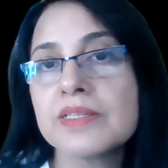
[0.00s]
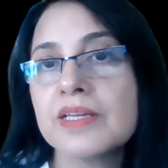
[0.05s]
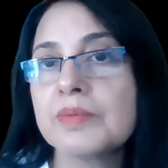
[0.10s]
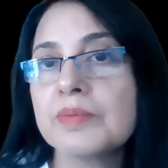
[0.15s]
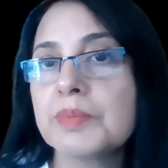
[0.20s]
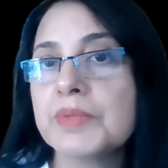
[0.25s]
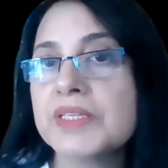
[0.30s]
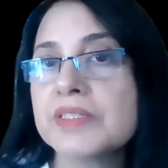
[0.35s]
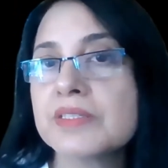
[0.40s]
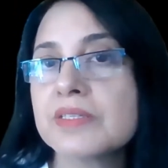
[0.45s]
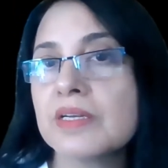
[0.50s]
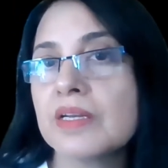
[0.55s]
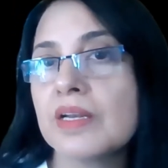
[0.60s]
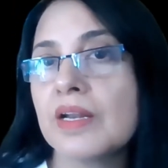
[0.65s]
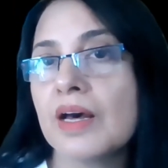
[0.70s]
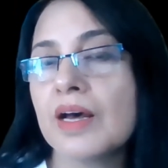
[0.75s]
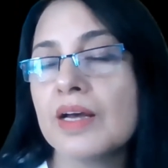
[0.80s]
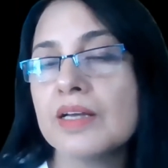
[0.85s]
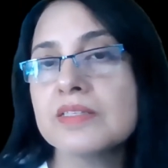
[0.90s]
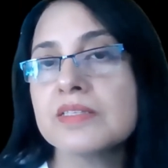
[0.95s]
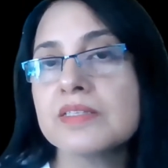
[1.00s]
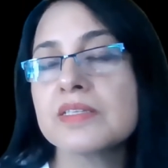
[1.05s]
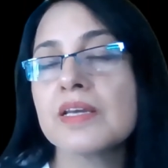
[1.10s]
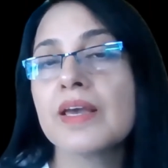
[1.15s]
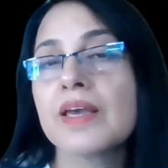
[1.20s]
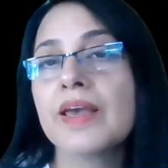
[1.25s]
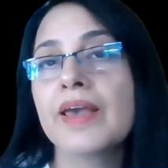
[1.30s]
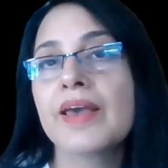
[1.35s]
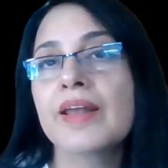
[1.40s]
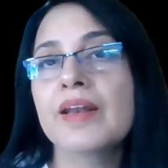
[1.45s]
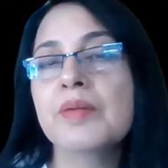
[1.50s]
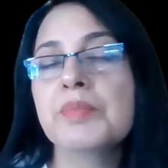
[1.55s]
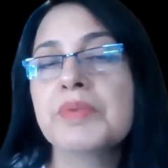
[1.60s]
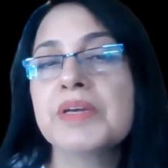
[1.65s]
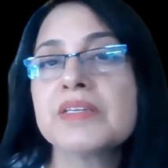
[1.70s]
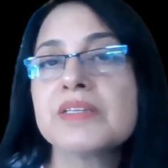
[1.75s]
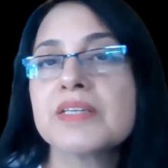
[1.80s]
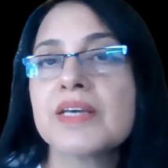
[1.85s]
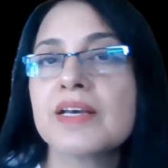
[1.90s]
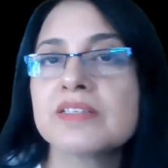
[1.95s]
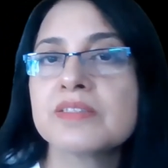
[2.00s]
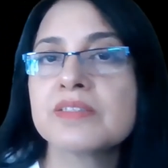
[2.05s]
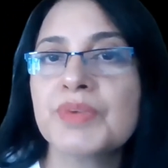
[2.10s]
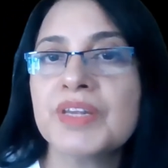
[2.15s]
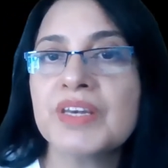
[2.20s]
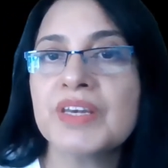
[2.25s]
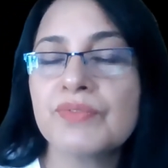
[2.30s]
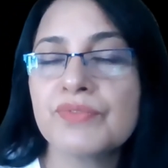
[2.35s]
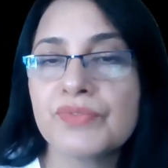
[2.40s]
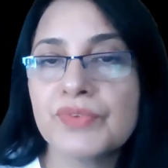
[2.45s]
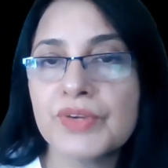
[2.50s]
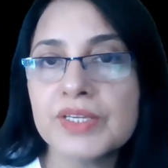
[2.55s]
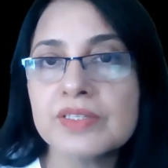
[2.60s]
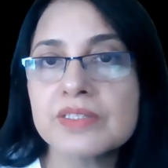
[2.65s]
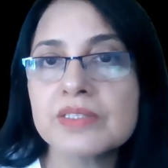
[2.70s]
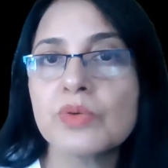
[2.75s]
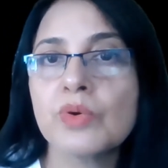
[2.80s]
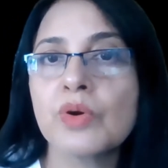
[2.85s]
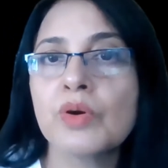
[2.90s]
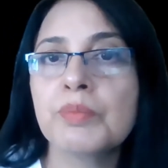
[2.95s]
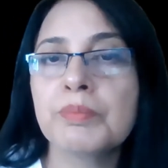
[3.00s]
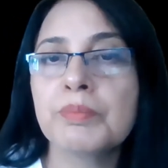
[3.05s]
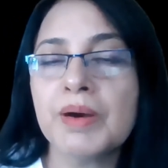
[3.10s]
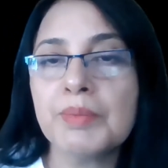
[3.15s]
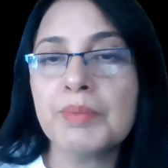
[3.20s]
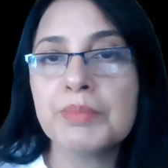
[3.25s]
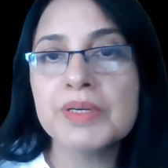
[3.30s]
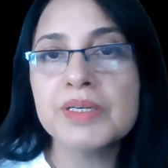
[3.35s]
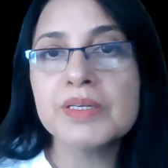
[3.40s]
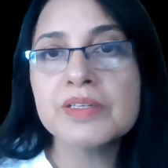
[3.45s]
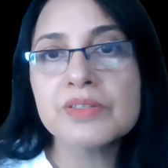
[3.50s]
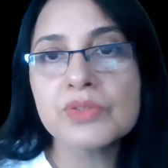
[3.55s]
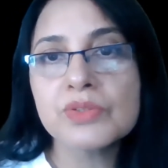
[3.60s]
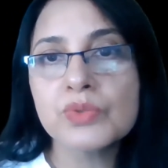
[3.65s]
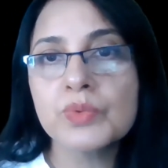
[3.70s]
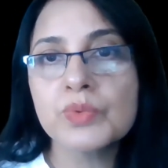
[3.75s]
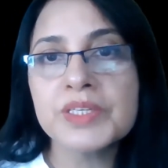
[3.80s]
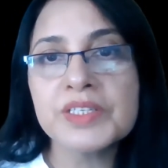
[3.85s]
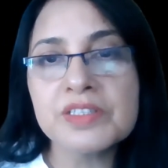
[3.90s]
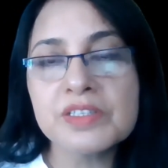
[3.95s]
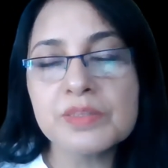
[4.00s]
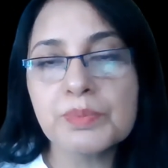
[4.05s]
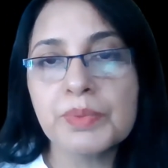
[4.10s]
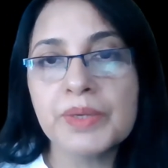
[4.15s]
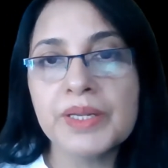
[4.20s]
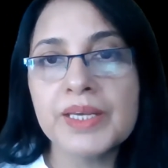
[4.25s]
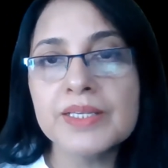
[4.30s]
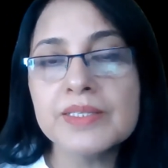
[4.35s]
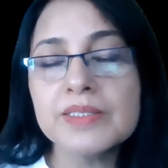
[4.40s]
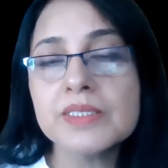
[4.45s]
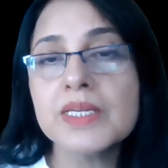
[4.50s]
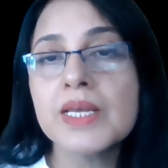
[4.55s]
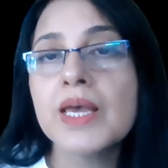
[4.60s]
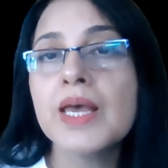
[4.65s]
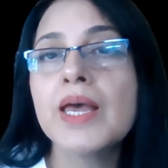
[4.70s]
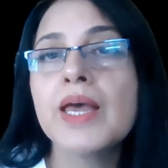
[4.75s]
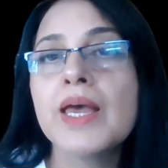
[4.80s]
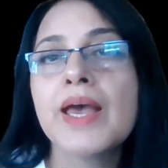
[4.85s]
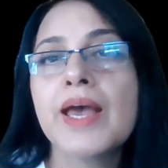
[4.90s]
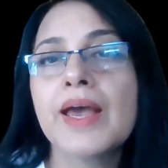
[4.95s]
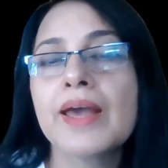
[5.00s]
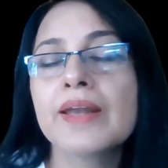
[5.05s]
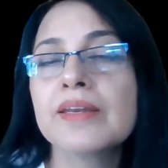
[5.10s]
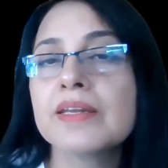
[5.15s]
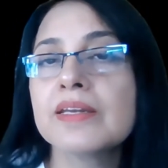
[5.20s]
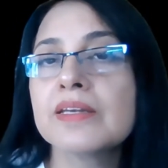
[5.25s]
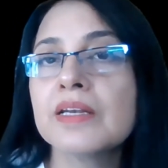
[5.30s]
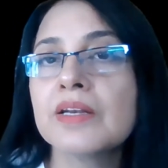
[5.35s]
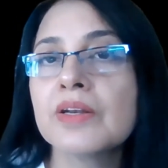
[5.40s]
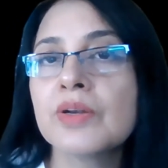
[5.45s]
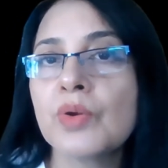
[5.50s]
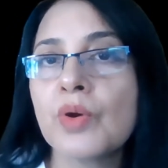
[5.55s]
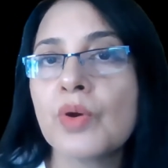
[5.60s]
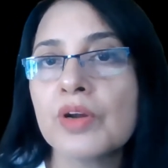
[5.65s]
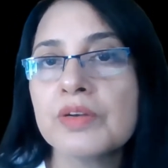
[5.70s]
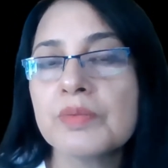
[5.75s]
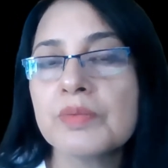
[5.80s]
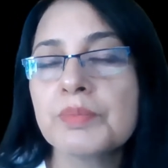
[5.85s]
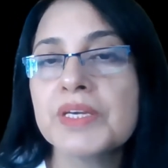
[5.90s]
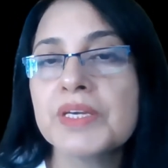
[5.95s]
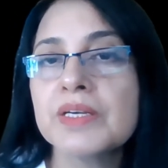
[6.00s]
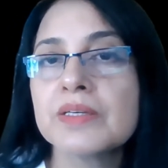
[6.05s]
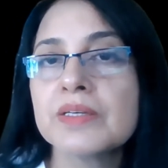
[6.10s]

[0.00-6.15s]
That means the last element has been fixed or bubbled to its place, and it will not be